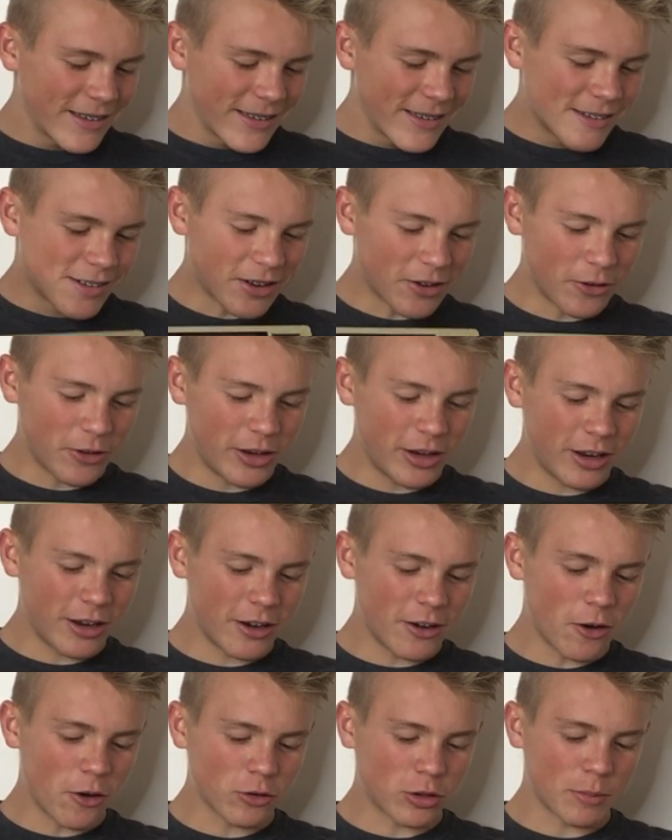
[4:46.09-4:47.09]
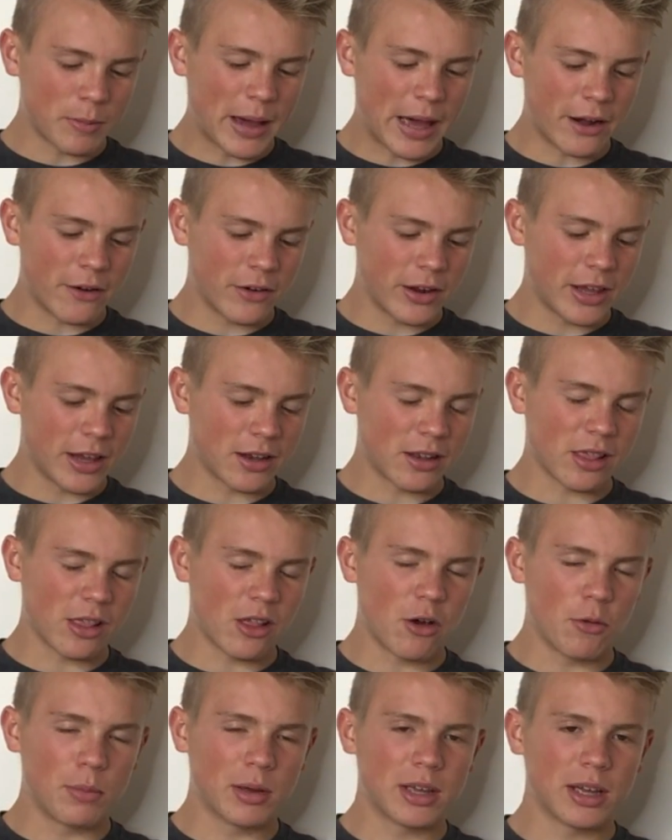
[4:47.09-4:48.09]
So you need to know if the battery gets
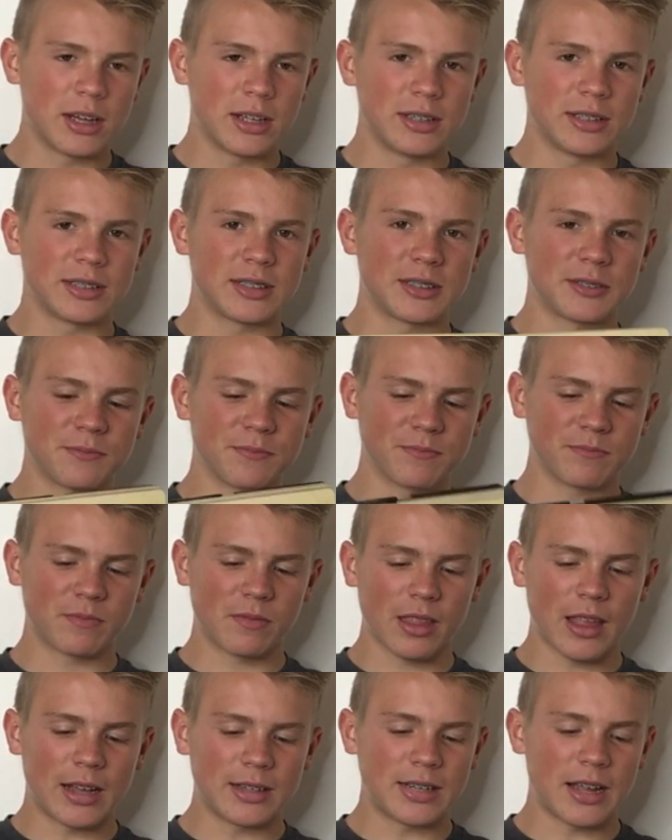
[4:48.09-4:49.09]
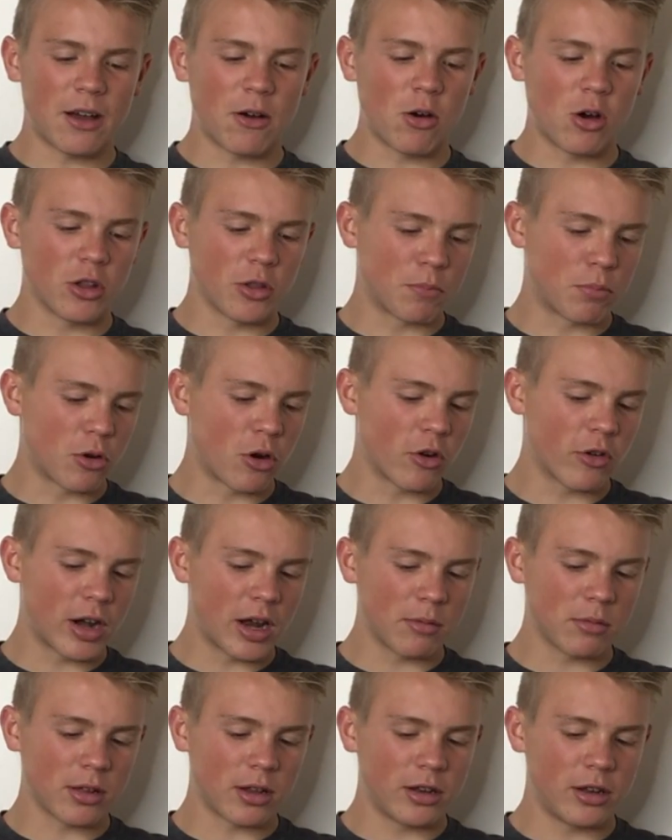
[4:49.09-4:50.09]
low, because that's how all the
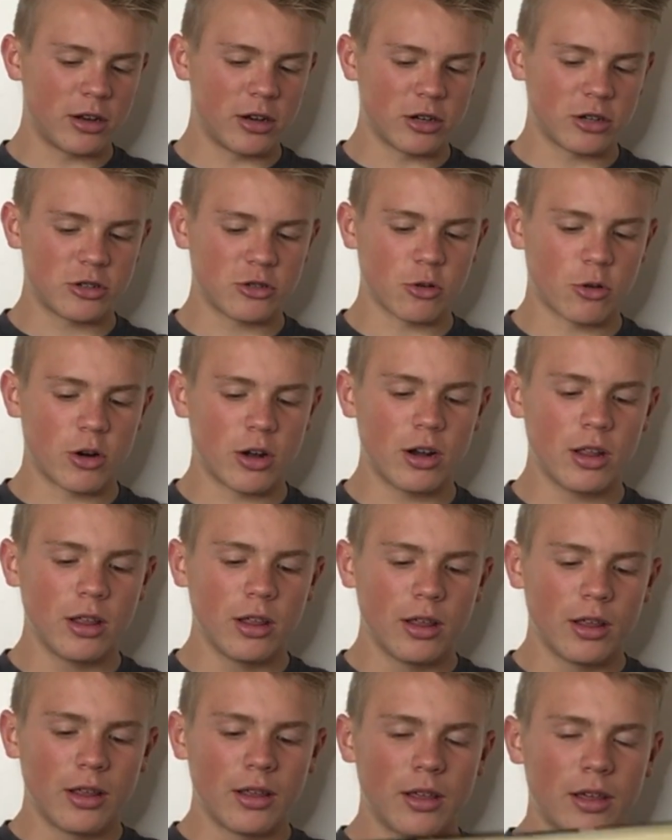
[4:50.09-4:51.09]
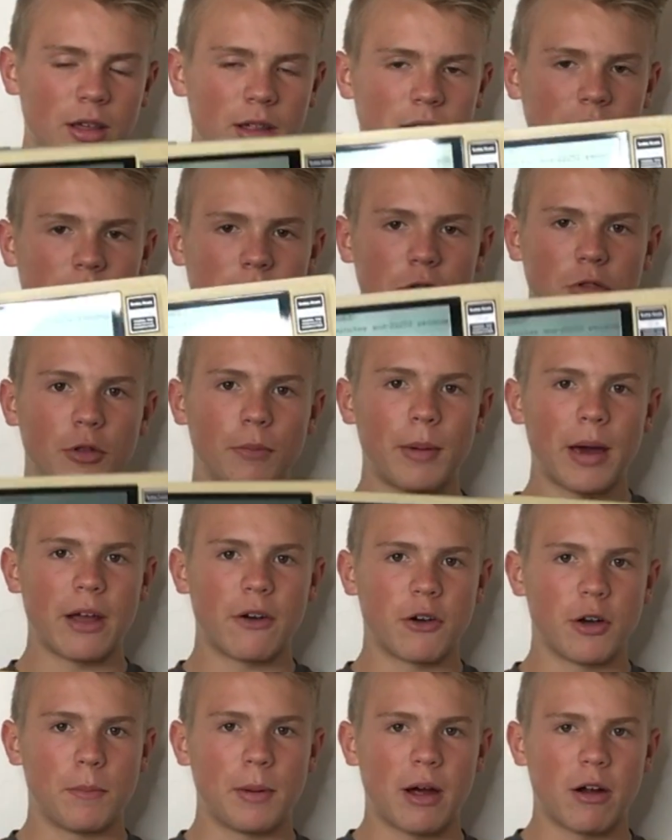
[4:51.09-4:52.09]
programs on here are stored, is through the
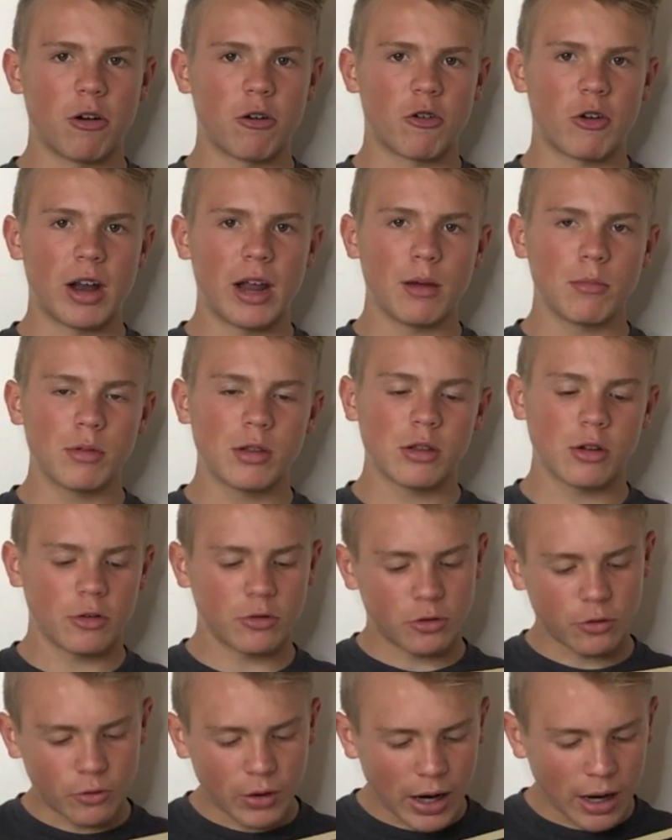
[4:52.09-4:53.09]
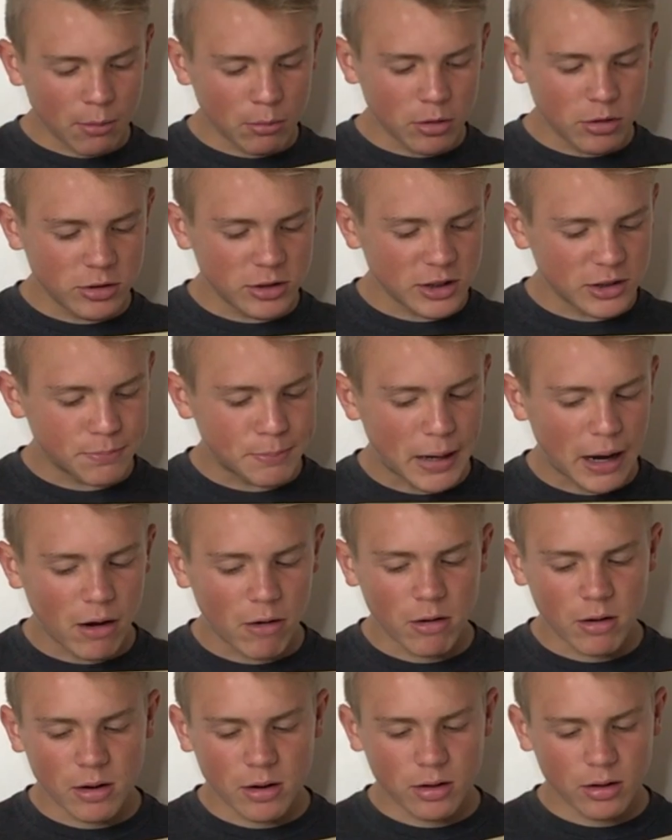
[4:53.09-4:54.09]
battery powered RAM. So if the RAM loses
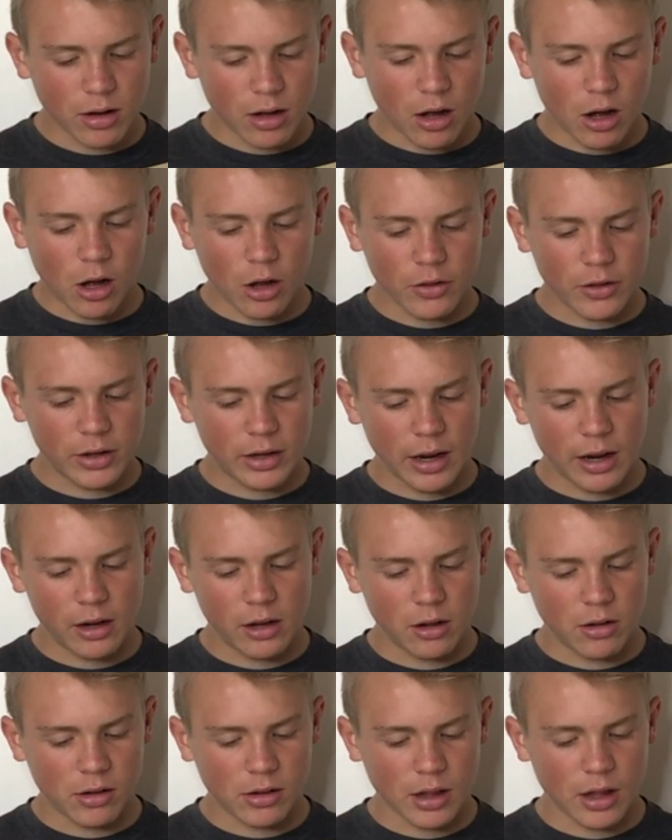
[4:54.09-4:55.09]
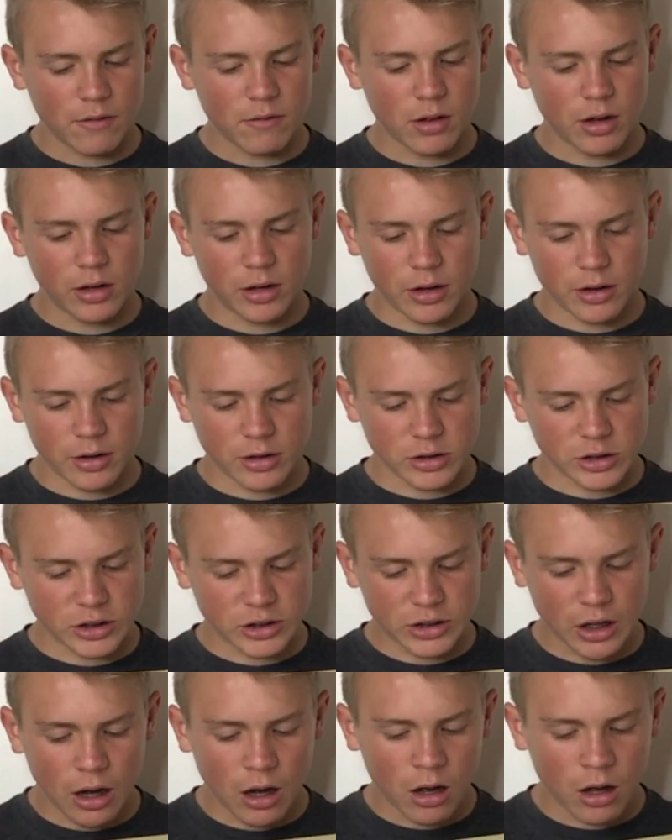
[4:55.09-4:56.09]
power, all the data you saved on here is
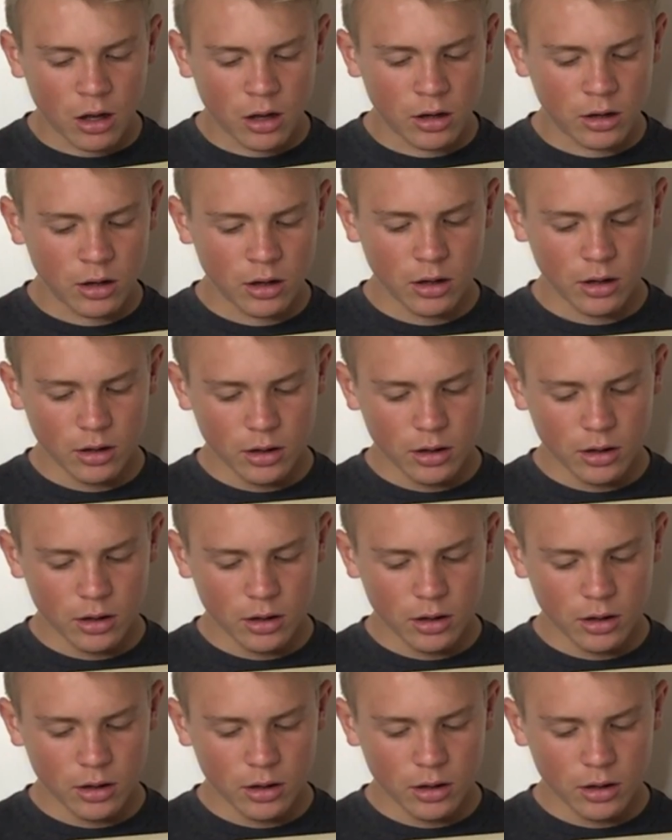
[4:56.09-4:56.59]
gone.